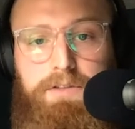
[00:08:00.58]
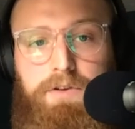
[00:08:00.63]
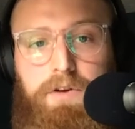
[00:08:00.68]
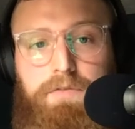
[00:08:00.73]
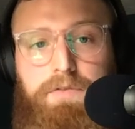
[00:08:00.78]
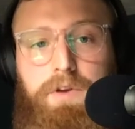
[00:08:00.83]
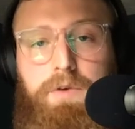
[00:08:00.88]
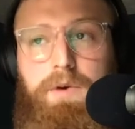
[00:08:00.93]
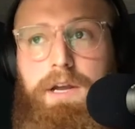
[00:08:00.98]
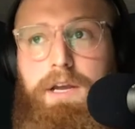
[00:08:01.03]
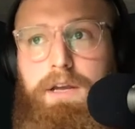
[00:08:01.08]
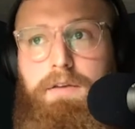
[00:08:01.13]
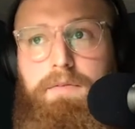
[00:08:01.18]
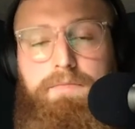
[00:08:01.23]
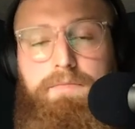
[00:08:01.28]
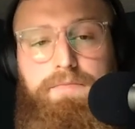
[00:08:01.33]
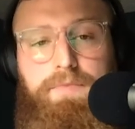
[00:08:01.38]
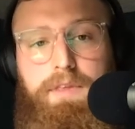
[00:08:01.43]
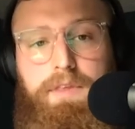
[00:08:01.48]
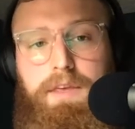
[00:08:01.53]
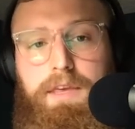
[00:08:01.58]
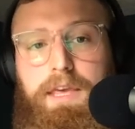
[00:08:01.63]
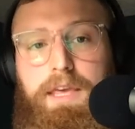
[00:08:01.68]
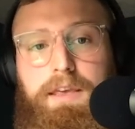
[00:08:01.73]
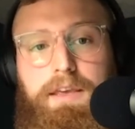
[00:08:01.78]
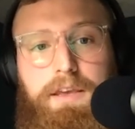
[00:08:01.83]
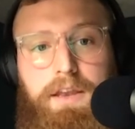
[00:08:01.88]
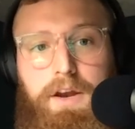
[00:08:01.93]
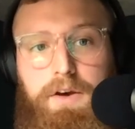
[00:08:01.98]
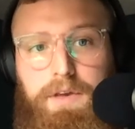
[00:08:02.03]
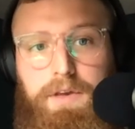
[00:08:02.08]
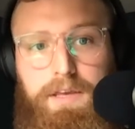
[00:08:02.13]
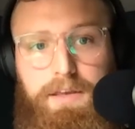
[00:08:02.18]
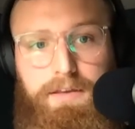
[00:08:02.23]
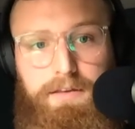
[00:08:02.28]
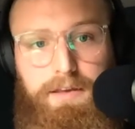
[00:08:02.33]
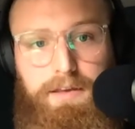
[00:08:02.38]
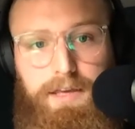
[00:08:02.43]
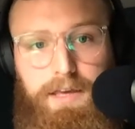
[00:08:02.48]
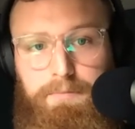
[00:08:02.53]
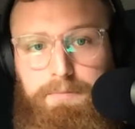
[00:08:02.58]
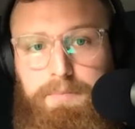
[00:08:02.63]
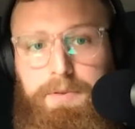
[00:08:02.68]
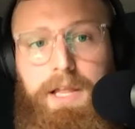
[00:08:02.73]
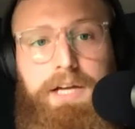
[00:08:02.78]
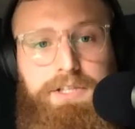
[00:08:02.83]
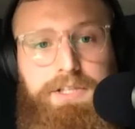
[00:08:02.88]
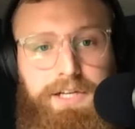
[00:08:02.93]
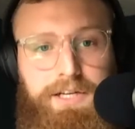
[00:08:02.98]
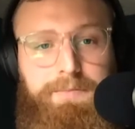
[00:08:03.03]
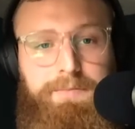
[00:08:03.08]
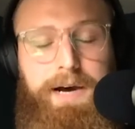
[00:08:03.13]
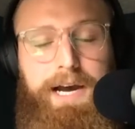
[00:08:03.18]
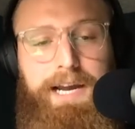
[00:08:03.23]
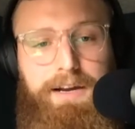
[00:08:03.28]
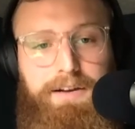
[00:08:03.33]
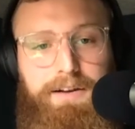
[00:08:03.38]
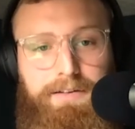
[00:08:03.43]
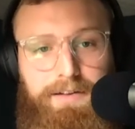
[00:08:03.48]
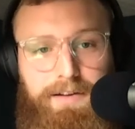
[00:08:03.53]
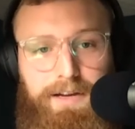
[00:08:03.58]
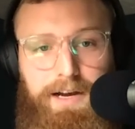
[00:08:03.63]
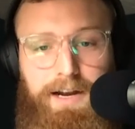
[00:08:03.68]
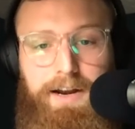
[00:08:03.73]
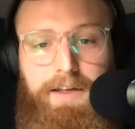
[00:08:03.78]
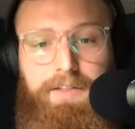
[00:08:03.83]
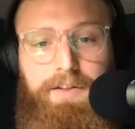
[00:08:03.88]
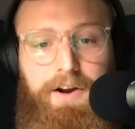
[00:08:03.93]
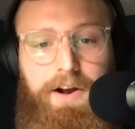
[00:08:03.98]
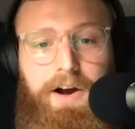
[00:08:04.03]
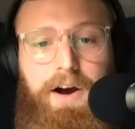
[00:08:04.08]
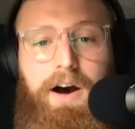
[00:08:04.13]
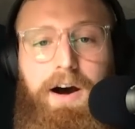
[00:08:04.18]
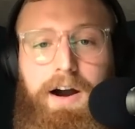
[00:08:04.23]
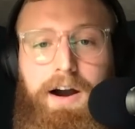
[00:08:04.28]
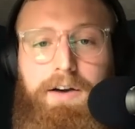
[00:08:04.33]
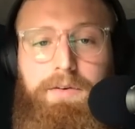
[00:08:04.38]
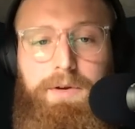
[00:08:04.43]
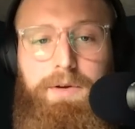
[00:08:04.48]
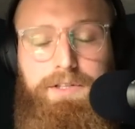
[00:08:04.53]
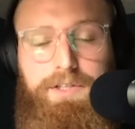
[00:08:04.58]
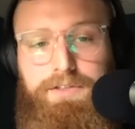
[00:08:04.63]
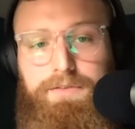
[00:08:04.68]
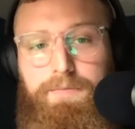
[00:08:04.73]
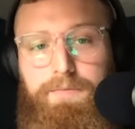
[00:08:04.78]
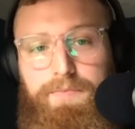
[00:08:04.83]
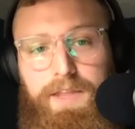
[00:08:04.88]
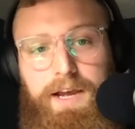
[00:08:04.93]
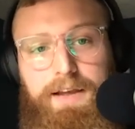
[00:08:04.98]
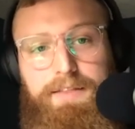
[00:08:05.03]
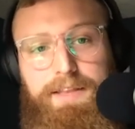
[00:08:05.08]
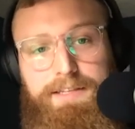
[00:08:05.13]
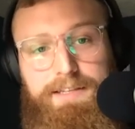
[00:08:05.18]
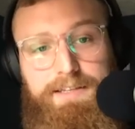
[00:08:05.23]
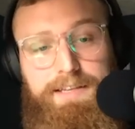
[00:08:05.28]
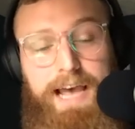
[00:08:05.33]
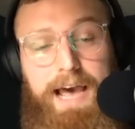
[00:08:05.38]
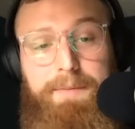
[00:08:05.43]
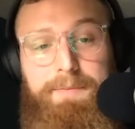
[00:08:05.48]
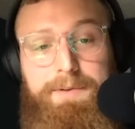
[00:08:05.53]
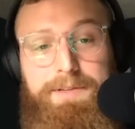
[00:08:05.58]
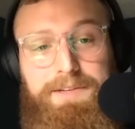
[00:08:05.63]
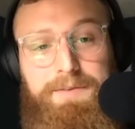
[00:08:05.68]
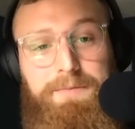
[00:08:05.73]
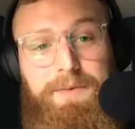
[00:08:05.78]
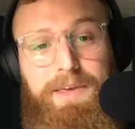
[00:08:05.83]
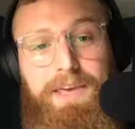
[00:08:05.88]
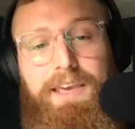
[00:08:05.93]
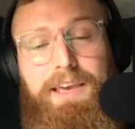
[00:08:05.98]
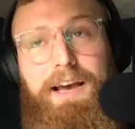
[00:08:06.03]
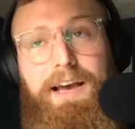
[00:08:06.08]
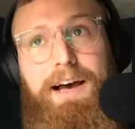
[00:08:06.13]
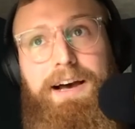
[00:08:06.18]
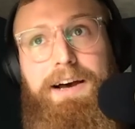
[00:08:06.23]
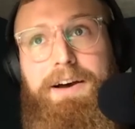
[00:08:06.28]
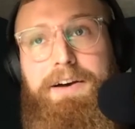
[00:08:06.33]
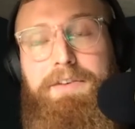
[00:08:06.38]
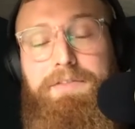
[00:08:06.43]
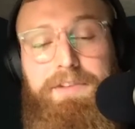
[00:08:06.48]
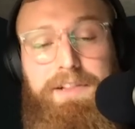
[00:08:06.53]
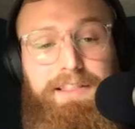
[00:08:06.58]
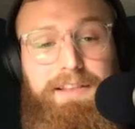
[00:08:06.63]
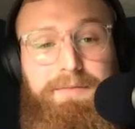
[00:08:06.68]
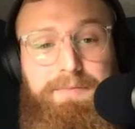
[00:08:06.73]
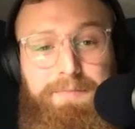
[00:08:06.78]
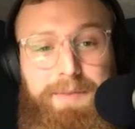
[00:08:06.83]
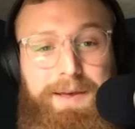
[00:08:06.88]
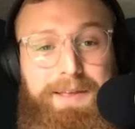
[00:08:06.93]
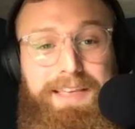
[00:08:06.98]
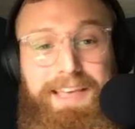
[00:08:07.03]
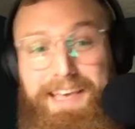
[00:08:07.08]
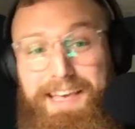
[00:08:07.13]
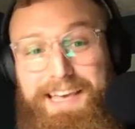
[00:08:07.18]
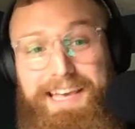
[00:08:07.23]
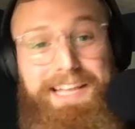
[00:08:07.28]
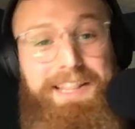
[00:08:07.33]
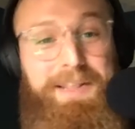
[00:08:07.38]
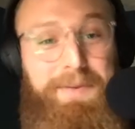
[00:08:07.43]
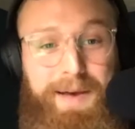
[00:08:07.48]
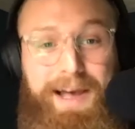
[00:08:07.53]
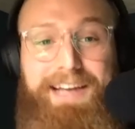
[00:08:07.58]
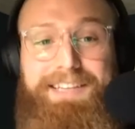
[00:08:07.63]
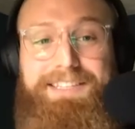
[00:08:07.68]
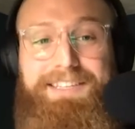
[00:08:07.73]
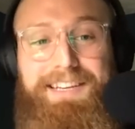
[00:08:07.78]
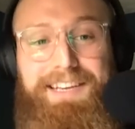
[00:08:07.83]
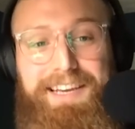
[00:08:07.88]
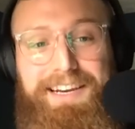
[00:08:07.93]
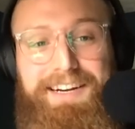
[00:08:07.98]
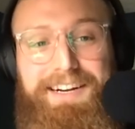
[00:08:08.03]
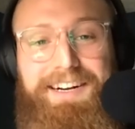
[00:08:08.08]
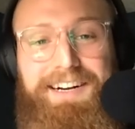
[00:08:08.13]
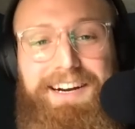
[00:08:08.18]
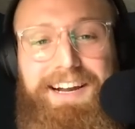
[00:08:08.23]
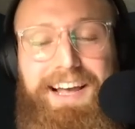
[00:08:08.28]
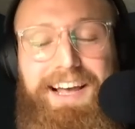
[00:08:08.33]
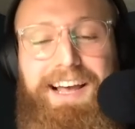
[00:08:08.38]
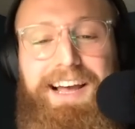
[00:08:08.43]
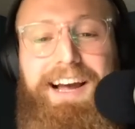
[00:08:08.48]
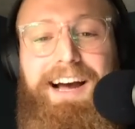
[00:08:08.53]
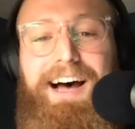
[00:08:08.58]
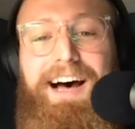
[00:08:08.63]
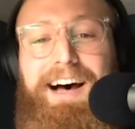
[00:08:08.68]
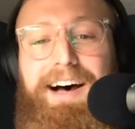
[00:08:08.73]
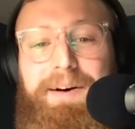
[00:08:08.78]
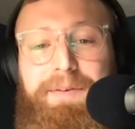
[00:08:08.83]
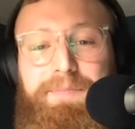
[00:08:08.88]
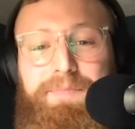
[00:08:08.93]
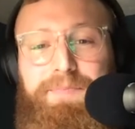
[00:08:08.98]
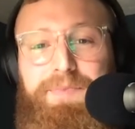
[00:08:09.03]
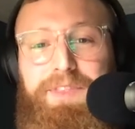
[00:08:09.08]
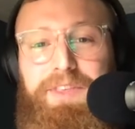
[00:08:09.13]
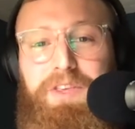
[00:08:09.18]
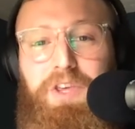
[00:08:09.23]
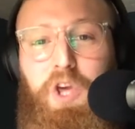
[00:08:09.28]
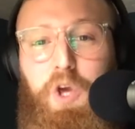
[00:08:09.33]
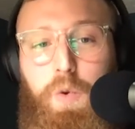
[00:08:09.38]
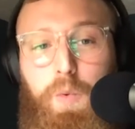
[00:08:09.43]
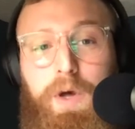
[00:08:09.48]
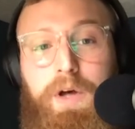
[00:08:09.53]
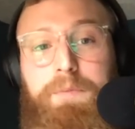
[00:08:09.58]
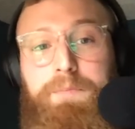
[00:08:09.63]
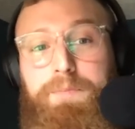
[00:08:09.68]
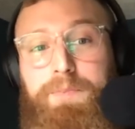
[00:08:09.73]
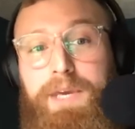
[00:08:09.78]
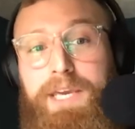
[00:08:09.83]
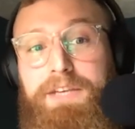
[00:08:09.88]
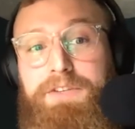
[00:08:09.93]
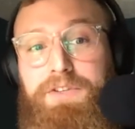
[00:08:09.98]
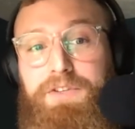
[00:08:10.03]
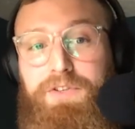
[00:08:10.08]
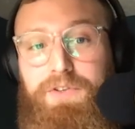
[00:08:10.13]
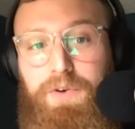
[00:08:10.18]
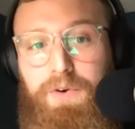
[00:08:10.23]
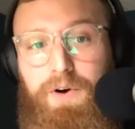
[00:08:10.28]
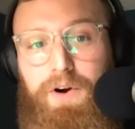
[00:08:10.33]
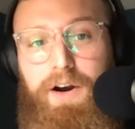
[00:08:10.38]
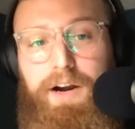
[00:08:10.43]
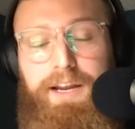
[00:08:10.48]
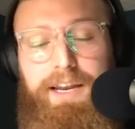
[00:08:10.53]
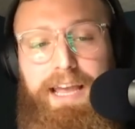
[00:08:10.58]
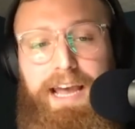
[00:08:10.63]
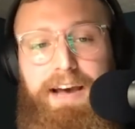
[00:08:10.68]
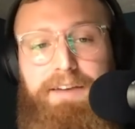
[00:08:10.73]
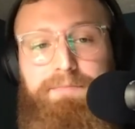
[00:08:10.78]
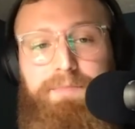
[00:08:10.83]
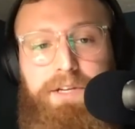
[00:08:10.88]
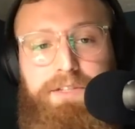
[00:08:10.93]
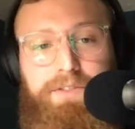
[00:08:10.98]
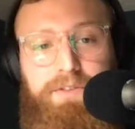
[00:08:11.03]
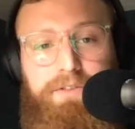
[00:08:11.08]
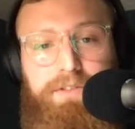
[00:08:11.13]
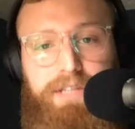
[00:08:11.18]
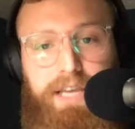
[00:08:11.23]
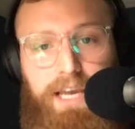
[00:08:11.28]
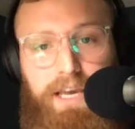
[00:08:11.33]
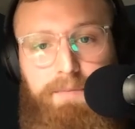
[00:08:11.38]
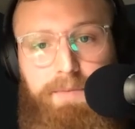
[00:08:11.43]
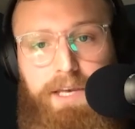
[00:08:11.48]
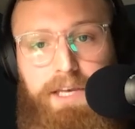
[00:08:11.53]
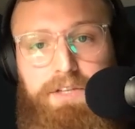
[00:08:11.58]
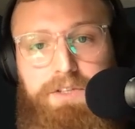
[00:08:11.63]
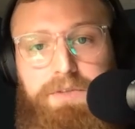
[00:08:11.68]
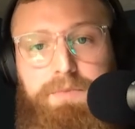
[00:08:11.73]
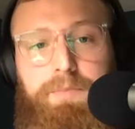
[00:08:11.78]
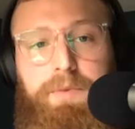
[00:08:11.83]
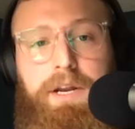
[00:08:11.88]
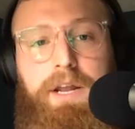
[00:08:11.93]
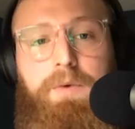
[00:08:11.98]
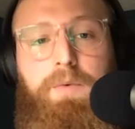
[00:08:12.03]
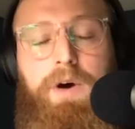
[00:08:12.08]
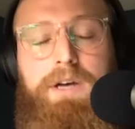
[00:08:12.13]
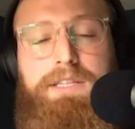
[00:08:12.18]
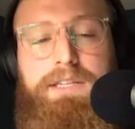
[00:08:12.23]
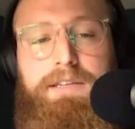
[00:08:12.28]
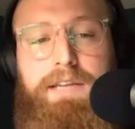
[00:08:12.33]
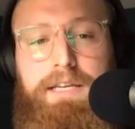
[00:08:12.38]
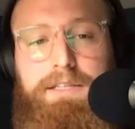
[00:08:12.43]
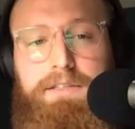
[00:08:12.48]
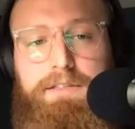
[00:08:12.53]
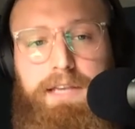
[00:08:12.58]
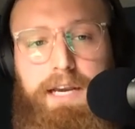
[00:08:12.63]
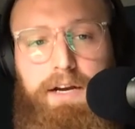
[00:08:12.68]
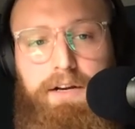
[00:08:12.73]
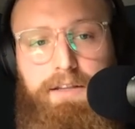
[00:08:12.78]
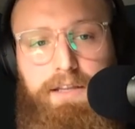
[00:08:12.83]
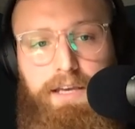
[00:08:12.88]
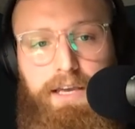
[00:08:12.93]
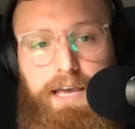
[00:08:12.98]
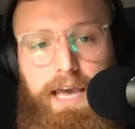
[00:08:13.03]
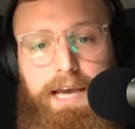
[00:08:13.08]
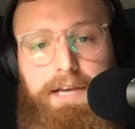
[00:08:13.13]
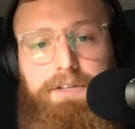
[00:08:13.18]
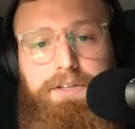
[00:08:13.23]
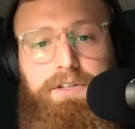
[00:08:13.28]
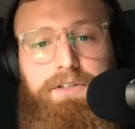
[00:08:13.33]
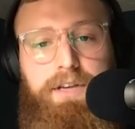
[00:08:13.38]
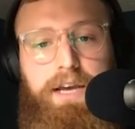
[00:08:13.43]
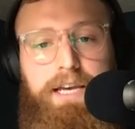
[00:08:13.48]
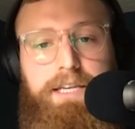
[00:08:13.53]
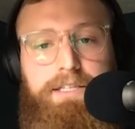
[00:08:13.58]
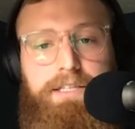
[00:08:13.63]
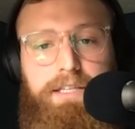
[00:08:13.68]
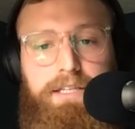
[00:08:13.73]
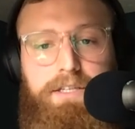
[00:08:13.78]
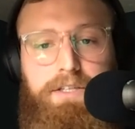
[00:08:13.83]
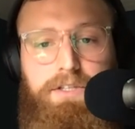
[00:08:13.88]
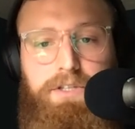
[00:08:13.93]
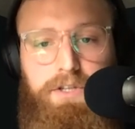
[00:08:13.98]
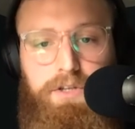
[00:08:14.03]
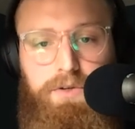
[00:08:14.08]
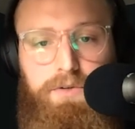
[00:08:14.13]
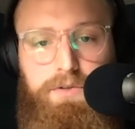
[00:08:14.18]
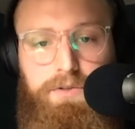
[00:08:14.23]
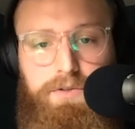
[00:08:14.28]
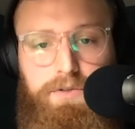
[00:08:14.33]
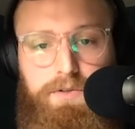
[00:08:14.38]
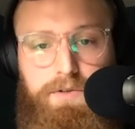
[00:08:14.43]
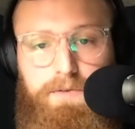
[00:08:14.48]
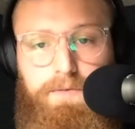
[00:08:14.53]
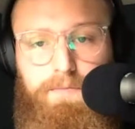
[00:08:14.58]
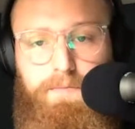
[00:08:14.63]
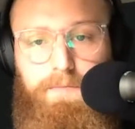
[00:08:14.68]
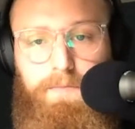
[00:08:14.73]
So if you were to, you know, get bludgeoned by another car, which this has happened to me in the past year, you will be sore and have muscle damage, but it wasn't necessarily exercise induced.